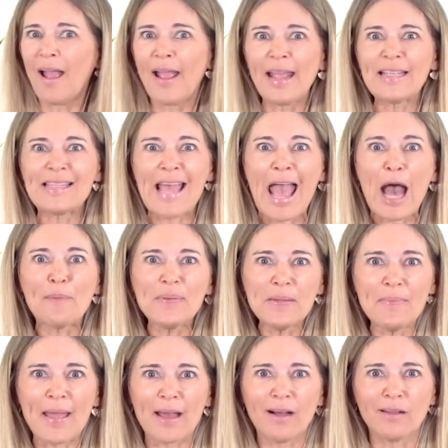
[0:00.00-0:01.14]
It's Happy
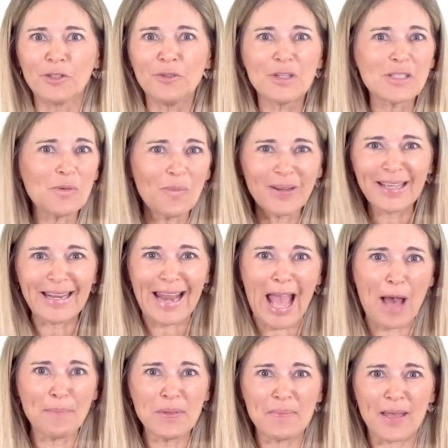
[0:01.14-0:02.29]
Mail. Who doesn't want to get
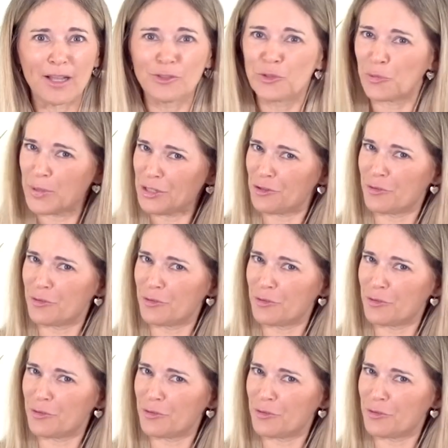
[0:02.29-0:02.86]
Happy Mail? Treat